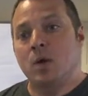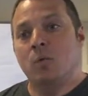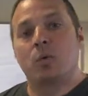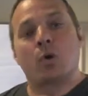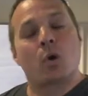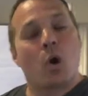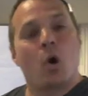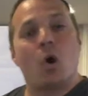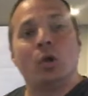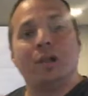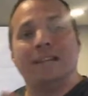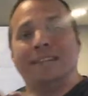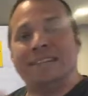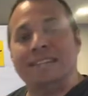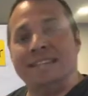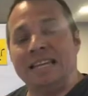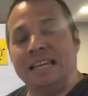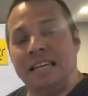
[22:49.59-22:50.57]
We're all a
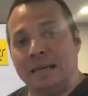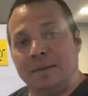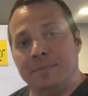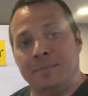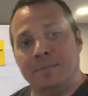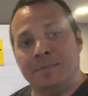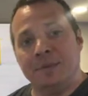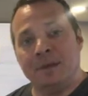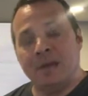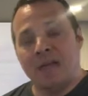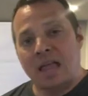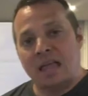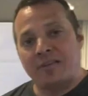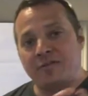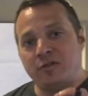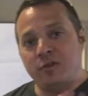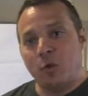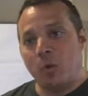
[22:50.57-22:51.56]
team.
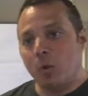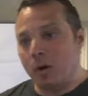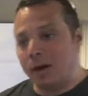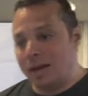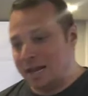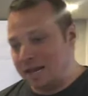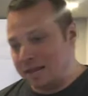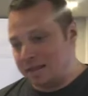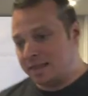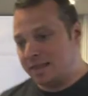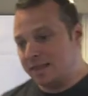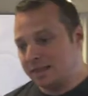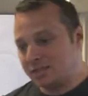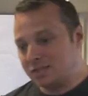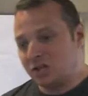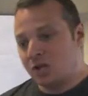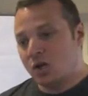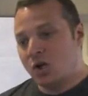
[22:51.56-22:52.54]
If you're in
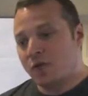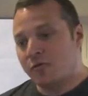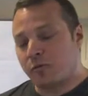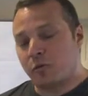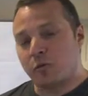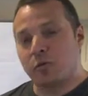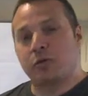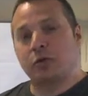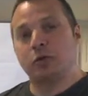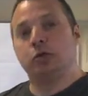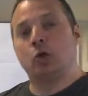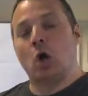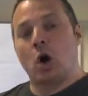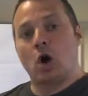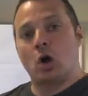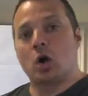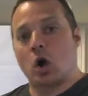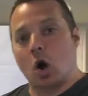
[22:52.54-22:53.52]
this for the
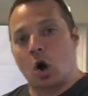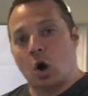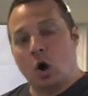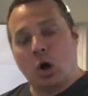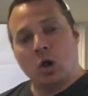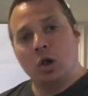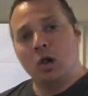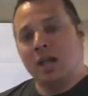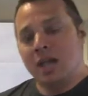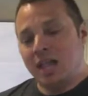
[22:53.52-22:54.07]
long haul,